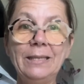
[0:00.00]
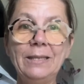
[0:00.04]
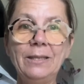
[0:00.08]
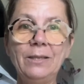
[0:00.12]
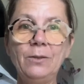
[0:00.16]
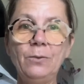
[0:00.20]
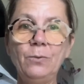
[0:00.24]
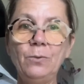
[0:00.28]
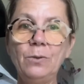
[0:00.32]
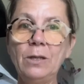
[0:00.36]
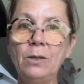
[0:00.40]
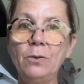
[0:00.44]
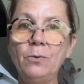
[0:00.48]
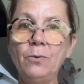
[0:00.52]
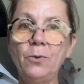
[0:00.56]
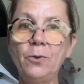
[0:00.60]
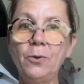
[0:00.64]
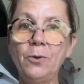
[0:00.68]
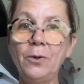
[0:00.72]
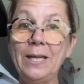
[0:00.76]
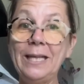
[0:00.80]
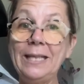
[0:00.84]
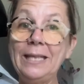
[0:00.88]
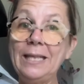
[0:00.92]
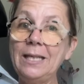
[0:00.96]

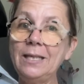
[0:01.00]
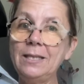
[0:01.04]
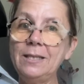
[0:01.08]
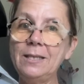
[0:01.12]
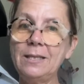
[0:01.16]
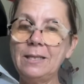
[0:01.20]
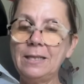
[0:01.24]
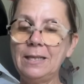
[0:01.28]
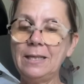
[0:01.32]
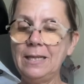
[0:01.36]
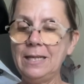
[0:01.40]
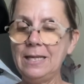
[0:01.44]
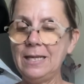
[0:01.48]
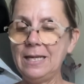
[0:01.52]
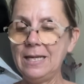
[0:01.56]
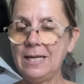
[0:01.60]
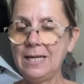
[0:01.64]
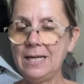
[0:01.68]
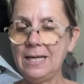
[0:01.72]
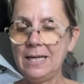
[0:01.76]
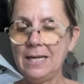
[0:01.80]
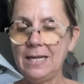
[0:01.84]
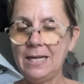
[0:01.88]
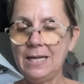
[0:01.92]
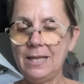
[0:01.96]
croquetas,
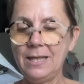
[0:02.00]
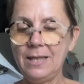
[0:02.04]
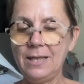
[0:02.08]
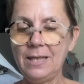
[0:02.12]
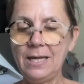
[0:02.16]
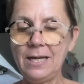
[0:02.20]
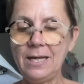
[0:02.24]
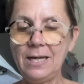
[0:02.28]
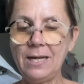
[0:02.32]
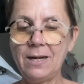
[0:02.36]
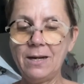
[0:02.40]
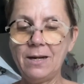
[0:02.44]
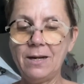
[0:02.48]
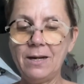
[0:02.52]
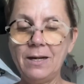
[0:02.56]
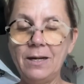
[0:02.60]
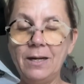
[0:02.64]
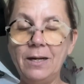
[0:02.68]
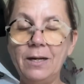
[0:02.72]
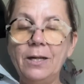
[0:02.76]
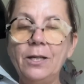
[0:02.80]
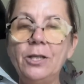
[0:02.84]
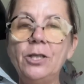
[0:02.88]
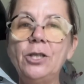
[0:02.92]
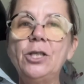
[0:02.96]
they
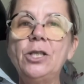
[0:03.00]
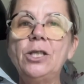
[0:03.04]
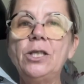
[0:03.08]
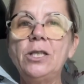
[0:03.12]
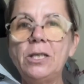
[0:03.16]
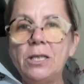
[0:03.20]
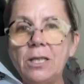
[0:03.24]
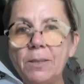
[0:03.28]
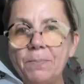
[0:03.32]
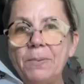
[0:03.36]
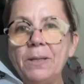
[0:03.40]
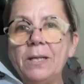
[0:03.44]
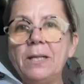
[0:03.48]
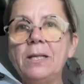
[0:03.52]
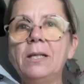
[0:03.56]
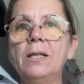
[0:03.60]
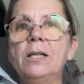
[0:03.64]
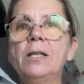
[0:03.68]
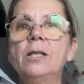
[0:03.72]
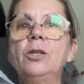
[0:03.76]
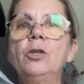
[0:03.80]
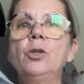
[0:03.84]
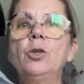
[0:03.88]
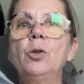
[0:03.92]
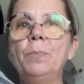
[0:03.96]
are
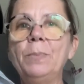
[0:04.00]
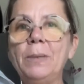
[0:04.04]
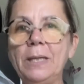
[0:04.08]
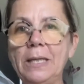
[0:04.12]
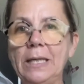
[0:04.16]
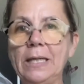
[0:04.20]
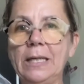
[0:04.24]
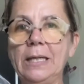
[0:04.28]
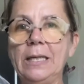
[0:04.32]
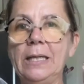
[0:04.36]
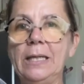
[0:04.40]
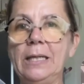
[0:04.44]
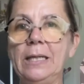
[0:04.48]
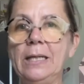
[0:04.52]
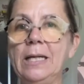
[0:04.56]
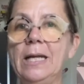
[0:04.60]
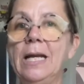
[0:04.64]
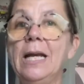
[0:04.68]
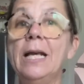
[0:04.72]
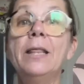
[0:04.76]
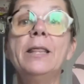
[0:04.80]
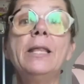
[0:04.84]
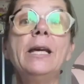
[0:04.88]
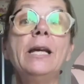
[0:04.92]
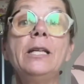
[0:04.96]
typical Dominican.
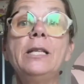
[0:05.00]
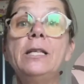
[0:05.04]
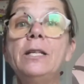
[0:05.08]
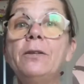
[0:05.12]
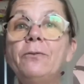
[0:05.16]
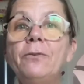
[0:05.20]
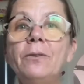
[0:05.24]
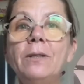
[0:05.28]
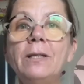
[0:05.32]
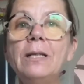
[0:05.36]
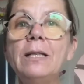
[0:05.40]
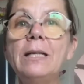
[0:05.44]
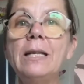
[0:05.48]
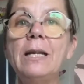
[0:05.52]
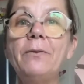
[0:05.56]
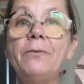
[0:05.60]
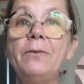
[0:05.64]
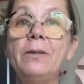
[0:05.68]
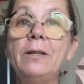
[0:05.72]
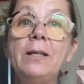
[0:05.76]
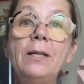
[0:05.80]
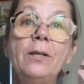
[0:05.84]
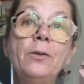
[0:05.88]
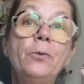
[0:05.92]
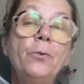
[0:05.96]
They're different in
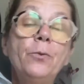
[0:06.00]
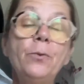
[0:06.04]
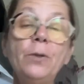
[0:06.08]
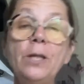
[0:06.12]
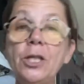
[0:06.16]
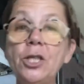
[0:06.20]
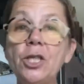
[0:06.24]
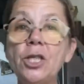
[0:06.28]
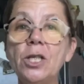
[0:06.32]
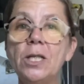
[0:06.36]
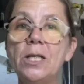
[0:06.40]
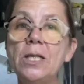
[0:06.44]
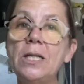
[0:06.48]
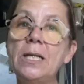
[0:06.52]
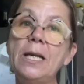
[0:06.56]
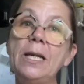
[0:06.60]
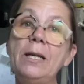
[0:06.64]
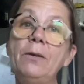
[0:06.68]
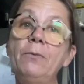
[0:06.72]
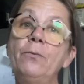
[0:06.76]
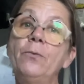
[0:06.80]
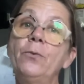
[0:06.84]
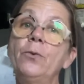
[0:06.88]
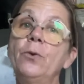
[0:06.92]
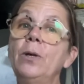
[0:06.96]
every region
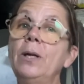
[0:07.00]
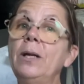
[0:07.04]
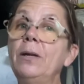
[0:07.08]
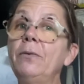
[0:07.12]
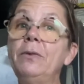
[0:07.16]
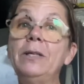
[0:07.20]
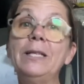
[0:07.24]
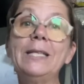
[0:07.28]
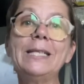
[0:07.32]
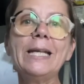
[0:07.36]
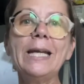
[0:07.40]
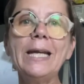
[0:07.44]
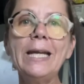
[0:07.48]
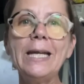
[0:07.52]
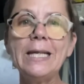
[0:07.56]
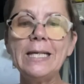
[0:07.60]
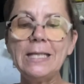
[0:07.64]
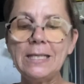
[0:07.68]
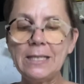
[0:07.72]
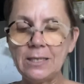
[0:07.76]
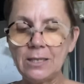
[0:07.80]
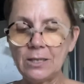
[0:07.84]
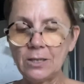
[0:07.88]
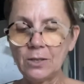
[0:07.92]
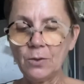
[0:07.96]
and for every
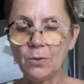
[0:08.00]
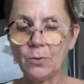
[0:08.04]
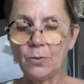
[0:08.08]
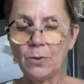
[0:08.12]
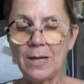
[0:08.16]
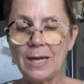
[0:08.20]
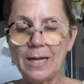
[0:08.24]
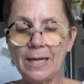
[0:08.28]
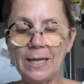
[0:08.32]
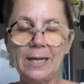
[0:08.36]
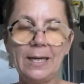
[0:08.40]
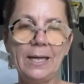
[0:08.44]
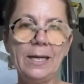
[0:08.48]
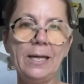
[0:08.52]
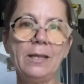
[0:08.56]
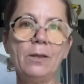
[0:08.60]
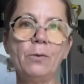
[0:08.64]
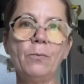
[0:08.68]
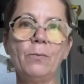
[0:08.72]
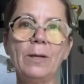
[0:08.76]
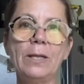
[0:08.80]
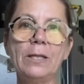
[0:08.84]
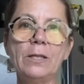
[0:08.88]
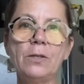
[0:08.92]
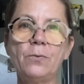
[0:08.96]
taste. So I like the
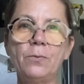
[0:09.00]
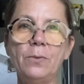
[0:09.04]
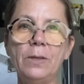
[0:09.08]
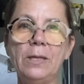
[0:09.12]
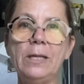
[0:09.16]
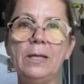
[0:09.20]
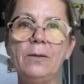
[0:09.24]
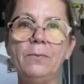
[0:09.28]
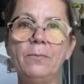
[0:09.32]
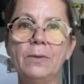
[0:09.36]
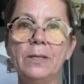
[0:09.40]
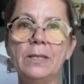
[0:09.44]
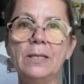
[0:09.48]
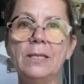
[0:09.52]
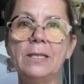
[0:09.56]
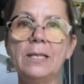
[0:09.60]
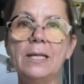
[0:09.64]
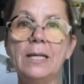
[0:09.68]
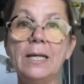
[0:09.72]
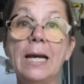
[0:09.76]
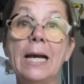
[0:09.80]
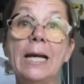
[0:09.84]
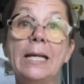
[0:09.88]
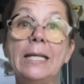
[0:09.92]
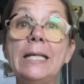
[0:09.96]
ones really with
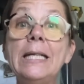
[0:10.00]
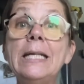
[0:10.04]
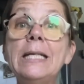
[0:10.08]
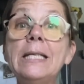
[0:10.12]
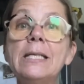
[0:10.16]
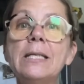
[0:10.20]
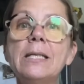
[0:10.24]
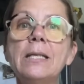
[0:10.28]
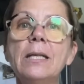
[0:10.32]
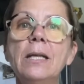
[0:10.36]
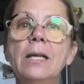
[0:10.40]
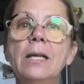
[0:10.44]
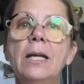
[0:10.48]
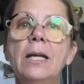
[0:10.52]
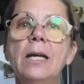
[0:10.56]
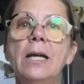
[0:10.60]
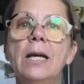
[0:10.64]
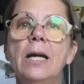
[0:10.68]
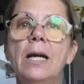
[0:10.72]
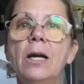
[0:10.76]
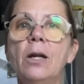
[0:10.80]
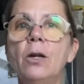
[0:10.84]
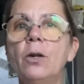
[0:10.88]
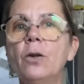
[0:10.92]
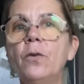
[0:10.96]
anise.
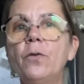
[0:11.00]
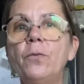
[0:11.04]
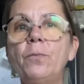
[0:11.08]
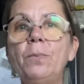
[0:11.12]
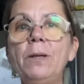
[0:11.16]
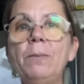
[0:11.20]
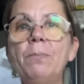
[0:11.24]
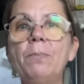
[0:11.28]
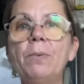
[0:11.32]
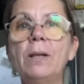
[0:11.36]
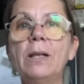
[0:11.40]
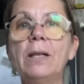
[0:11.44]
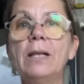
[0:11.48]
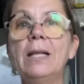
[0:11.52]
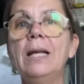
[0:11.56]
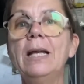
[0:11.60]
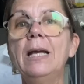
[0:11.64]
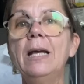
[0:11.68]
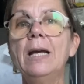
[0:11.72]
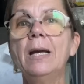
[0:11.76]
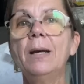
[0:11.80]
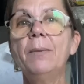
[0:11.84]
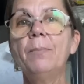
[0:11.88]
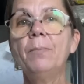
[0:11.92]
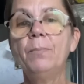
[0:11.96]
A lot of people
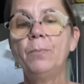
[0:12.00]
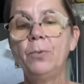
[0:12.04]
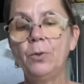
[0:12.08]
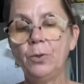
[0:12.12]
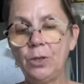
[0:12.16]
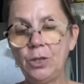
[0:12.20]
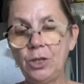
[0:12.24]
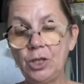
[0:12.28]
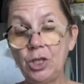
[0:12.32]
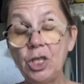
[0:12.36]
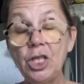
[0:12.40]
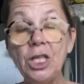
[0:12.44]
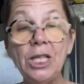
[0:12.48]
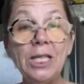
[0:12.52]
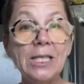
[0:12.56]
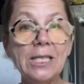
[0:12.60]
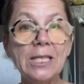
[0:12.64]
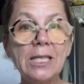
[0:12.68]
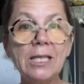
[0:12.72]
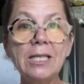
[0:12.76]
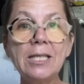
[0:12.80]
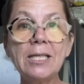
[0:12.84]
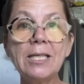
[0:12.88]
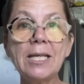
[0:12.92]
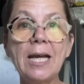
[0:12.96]
put cheese
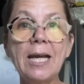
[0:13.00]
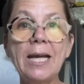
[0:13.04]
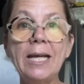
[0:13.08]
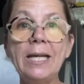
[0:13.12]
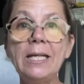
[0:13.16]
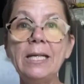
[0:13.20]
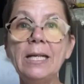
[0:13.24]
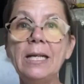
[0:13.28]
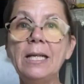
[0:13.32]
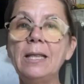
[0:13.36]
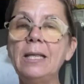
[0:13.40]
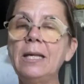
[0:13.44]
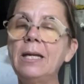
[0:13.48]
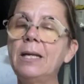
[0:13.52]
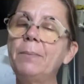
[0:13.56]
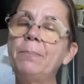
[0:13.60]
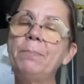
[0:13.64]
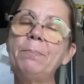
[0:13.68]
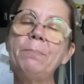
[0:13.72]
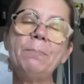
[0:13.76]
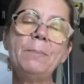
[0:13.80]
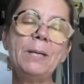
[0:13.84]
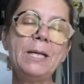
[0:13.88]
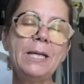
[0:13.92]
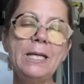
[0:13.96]
inside, and there are
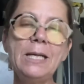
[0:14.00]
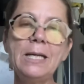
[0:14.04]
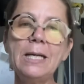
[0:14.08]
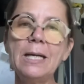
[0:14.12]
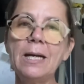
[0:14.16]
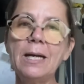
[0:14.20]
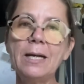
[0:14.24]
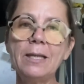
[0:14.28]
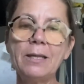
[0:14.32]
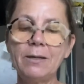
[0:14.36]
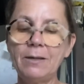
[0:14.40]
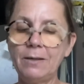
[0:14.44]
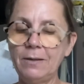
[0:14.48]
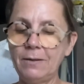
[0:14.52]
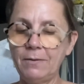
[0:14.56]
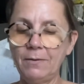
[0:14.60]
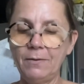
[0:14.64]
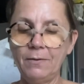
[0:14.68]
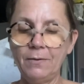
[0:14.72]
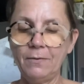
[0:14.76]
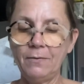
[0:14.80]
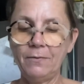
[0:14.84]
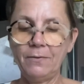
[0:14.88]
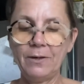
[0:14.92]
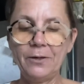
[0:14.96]
many other
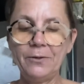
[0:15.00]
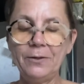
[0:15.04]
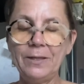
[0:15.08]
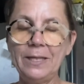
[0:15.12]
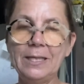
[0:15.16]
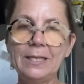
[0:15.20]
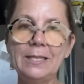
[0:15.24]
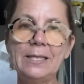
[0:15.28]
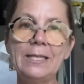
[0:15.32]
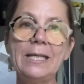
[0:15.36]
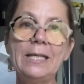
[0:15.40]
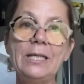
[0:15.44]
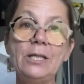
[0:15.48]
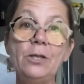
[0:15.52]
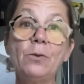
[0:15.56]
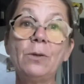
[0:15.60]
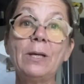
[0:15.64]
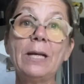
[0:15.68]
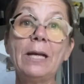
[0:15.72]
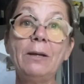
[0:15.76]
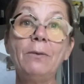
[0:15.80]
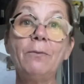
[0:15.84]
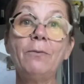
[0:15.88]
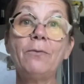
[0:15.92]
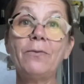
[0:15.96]
variants that you
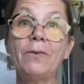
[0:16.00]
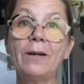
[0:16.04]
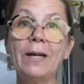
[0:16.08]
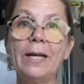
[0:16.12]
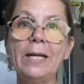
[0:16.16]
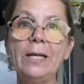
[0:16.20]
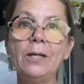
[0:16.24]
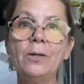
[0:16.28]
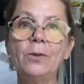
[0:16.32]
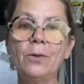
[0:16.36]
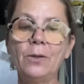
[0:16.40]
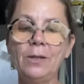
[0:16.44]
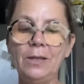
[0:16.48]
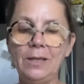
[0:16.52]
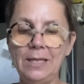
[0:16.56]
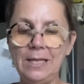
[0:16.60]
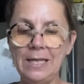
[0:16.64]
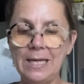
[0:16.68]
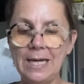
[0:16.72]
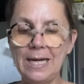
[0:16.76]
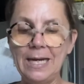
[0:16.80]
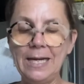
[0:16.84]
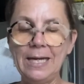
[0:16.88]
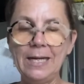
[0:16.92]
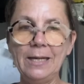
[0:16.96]
can find on the
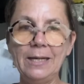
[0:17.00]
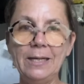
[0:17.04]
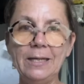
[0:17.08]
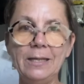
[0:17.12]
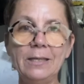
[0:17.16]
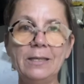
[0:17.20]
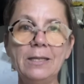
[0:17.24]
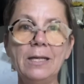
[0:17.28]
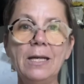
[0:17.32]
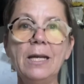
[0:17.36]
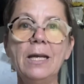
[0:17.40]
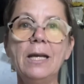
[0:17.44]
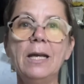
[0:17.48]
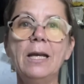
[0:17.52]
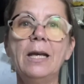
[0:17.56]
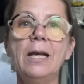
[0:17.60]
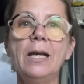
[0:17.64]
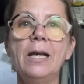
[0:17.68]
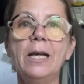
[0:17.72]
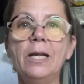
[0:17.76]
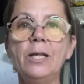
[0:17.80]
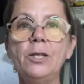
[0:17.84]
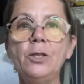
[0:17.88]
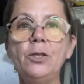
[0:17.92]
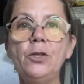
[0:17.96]
island,
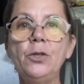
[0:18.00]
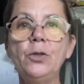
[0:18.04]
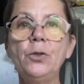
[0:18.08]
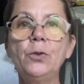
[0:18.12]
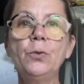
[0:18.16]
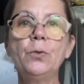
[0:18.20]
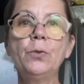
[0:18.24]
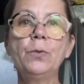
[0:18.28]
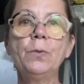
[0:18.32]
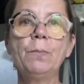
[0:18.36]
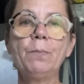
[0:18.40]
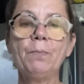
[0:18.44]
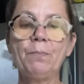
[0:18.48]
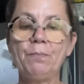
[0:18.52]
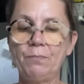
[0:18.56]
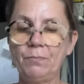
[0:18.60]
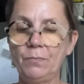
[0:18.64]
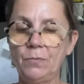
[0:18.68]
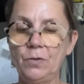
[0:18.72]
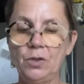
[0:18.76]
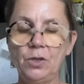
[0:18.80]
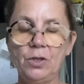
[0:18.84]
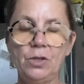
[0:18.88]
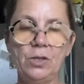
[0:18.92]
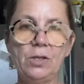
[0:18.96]
and you
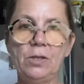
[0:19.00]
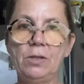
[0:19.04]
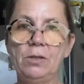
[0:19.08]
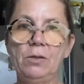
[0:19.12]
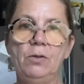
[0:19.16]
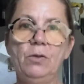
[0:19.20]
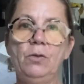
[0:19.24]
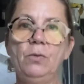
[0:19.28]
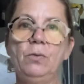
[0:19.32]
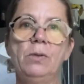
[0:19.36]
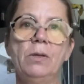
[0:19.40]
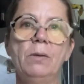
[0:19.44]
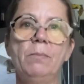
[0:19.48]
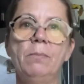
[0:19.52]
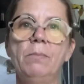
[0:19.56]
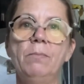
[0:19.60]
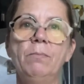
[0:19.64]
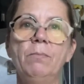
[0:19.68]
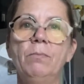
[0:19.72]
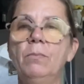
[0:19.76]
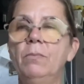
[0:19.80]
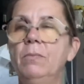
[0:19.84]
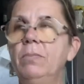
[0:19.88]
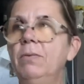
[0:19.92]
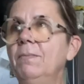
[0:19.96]
just do them
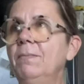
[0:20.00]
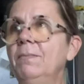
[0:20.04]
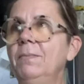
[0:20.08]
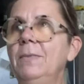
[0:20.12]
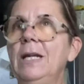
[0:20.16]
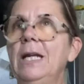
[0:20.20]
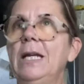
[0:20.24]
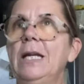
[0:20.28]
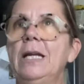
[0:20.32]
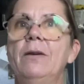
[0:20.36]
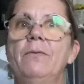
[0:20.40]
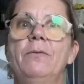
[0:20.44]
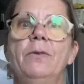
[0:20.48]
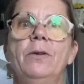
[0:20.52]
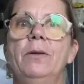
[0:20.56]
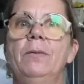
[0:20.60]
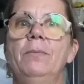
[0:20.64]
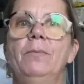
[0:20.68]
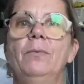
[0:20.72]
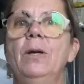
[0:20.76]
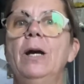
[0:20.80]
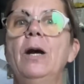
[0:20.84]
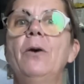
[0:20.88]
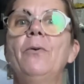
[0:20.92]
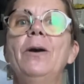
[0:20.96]
like
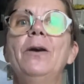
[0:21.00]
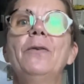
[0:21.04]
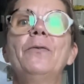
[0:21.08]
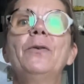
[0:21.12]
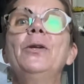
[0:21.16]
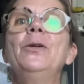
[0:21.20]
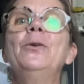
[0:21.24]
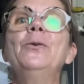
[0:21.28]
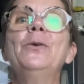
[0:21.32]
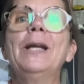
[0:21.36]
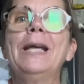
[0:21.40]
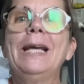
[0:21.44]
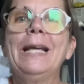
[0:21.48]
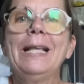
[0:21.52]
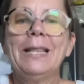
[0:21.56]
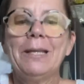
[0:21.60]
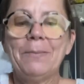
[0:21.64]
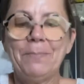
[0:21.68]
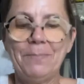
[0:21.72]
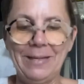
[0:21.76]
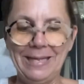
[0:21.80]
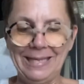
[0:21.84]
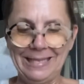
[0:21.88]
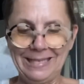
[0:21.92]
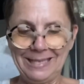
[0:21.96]
however you like them
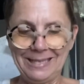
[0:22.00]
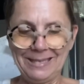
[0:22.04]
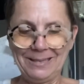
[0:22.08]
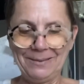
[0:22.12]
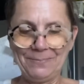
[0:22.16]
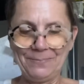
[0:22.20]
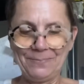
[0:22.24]
best.